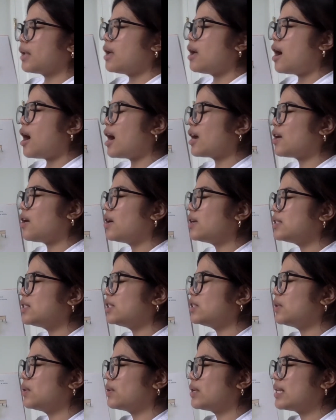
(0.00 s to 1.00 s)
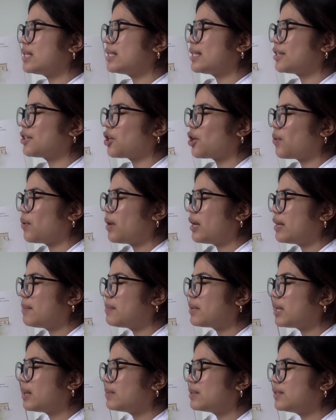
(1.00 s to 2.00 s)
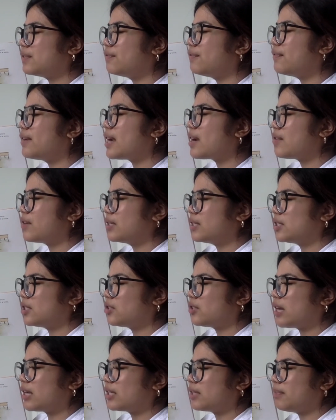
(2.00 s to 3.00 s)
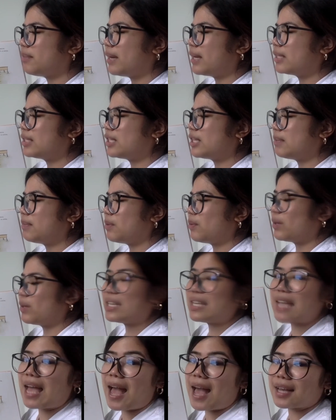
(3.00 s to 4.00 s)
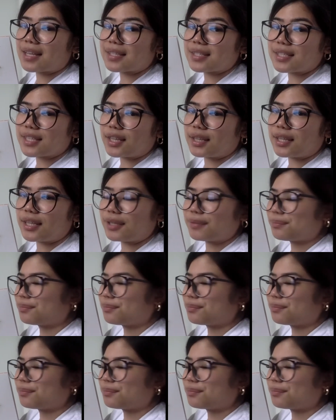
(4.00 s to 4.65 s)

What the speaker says: I also noticed that Karina becomes very distracted by Timmy when he acts silly.